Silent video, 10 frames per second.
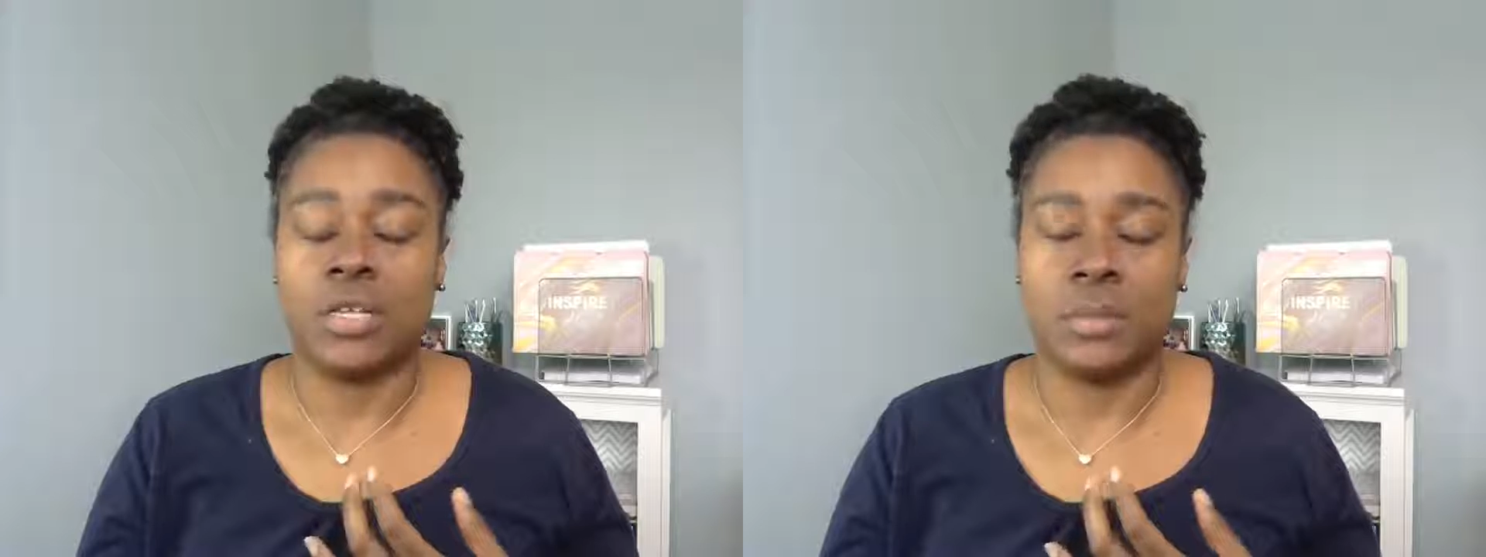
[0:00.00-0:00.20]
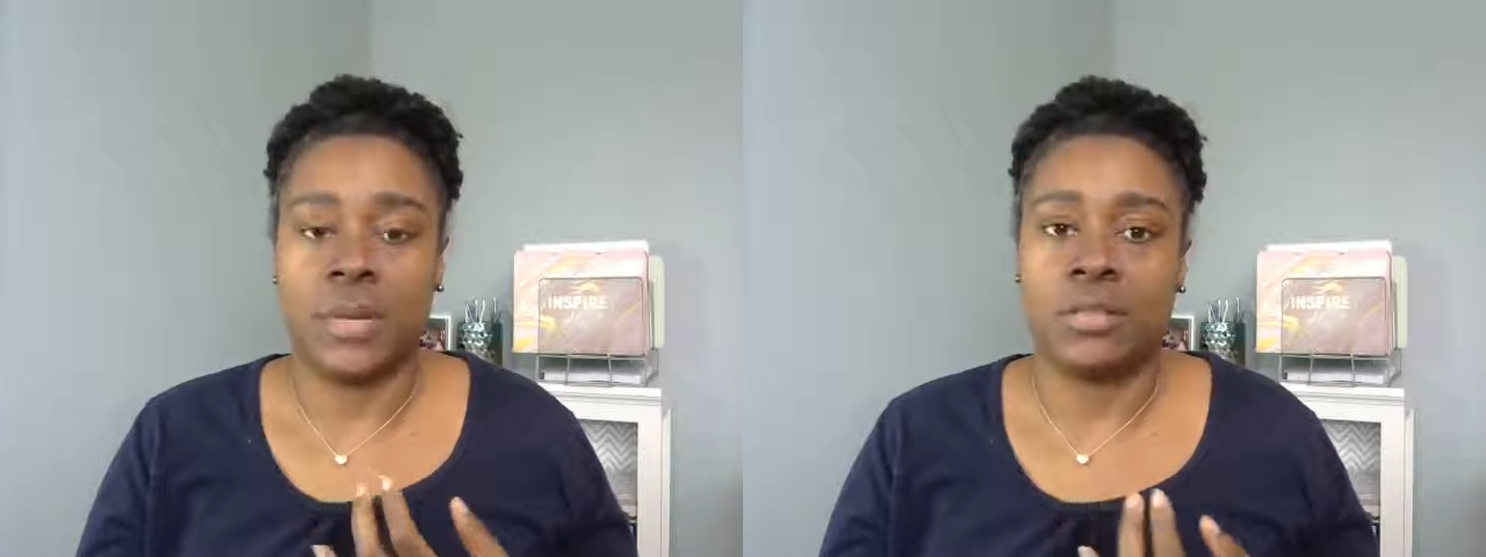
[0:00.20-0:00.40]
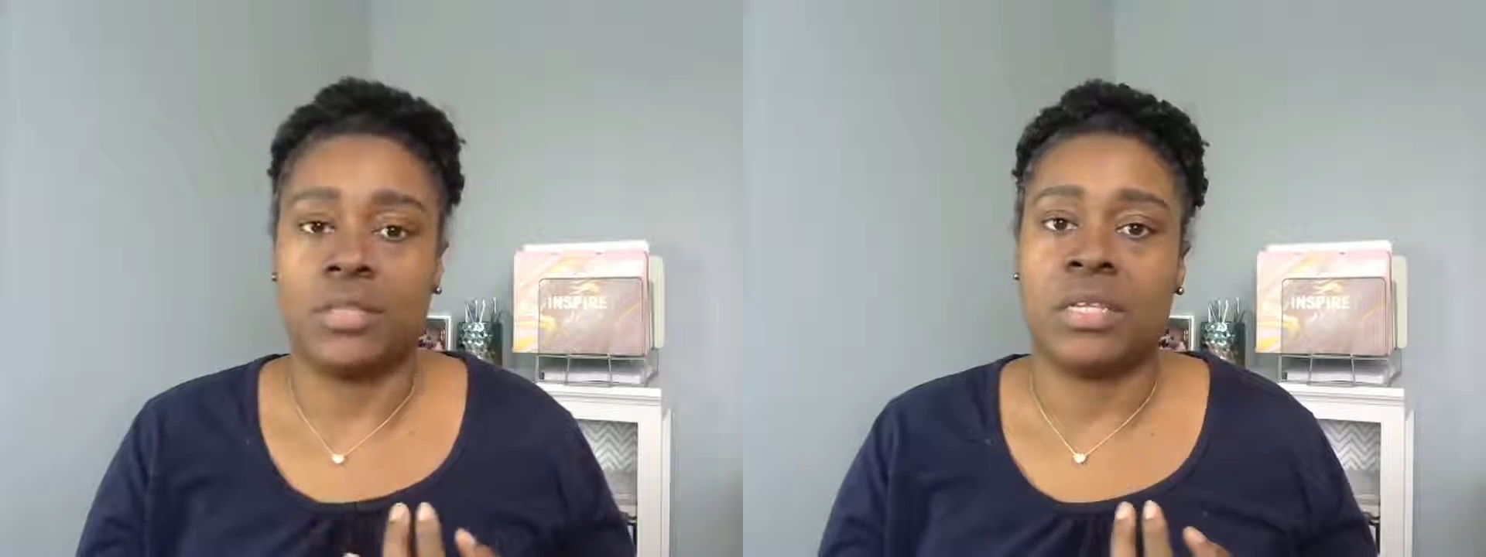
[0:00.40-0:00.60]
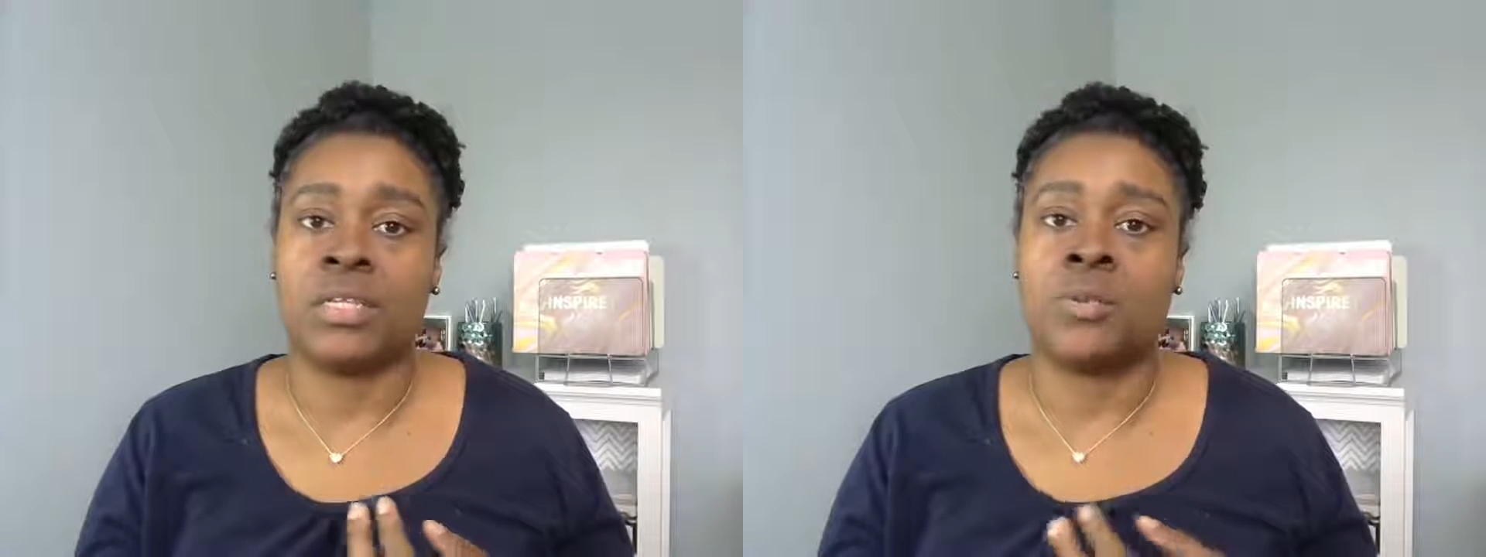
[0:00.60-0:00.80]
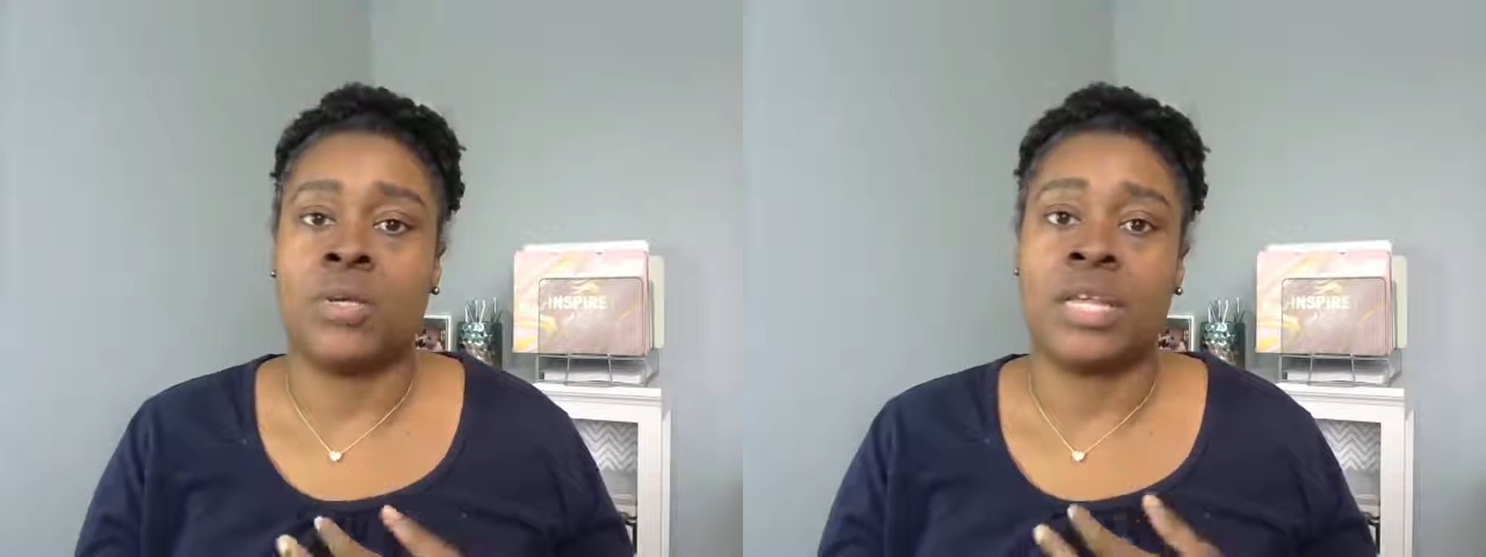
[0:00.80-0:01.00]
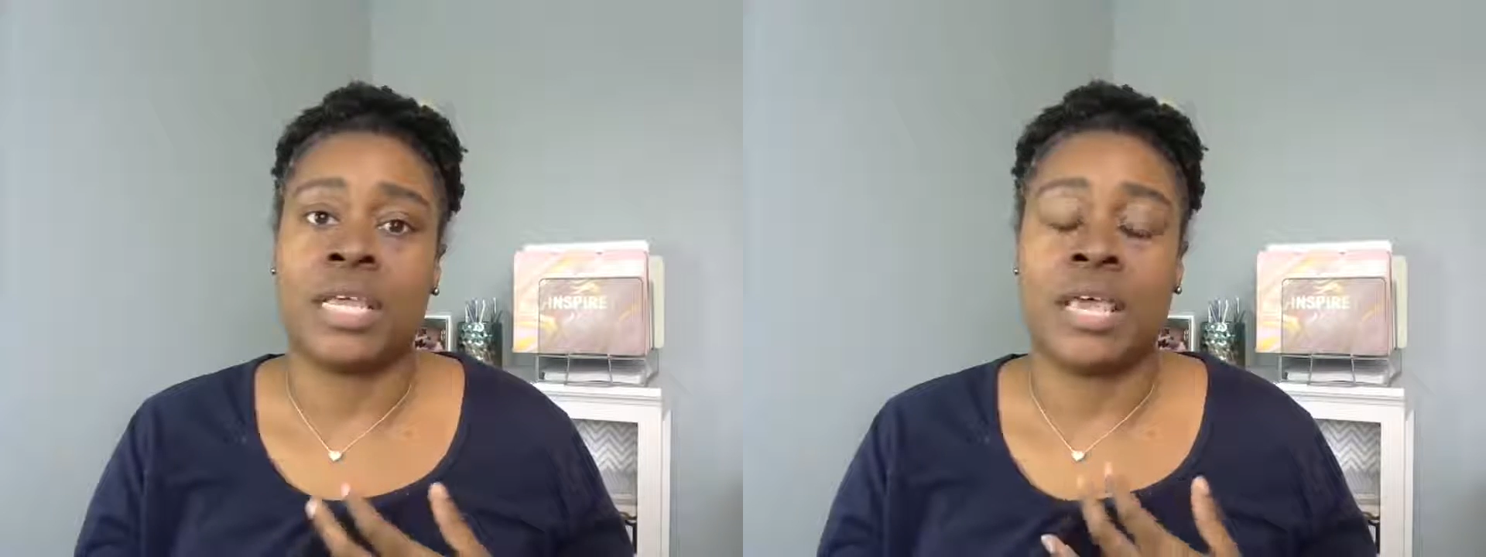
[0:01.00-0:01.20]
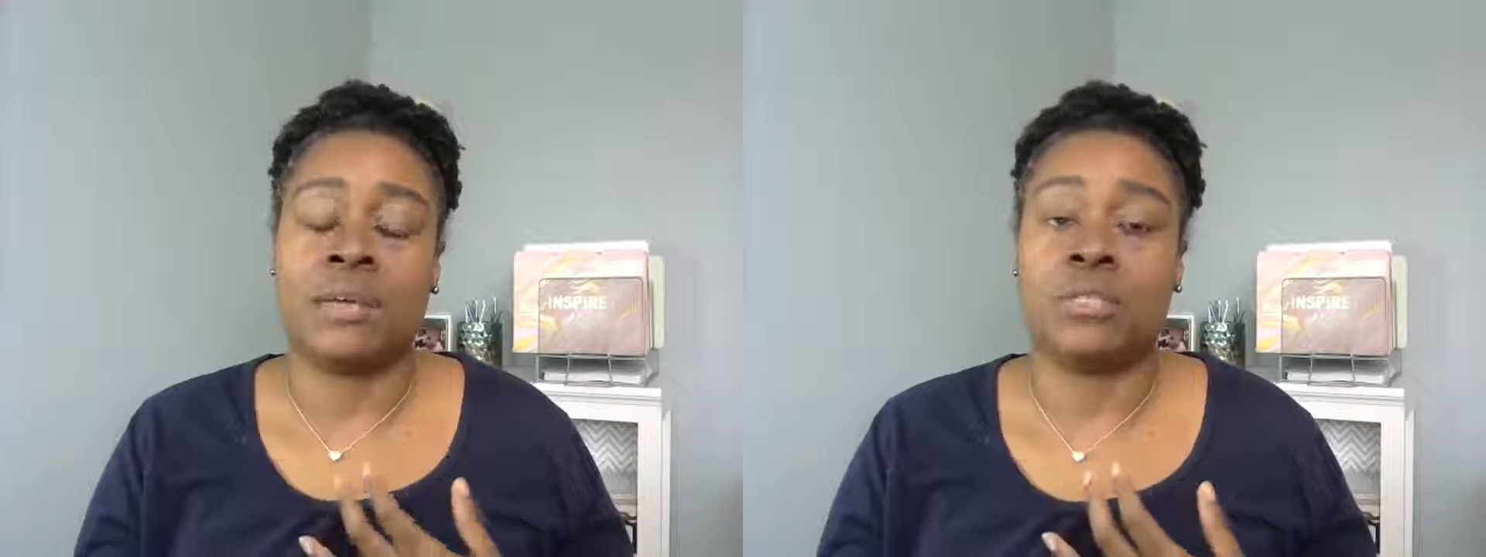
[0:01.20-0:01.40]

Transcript: about this when it came